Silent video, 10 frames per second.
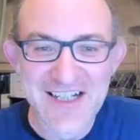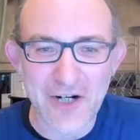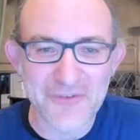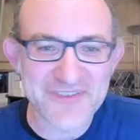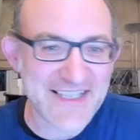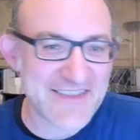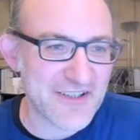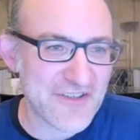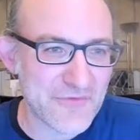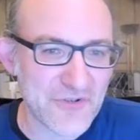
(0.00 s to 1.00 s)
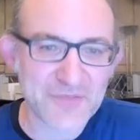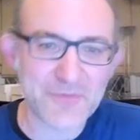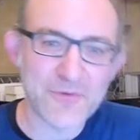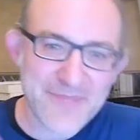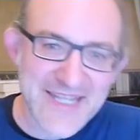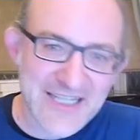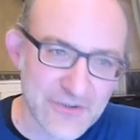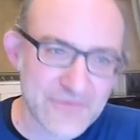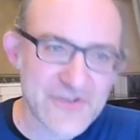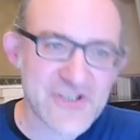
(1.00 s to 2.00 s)
Obviously, the, the rook's pawn being
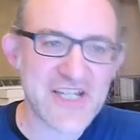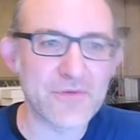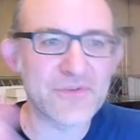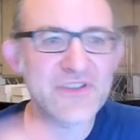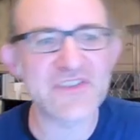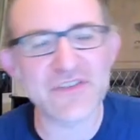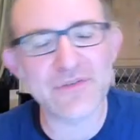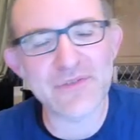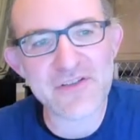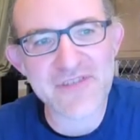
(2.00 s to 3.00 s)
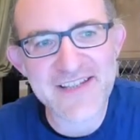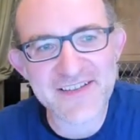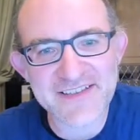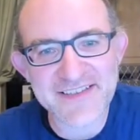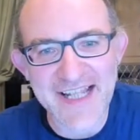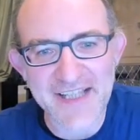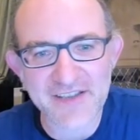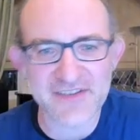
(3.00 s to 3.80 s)
launched in order to uh, create an attack.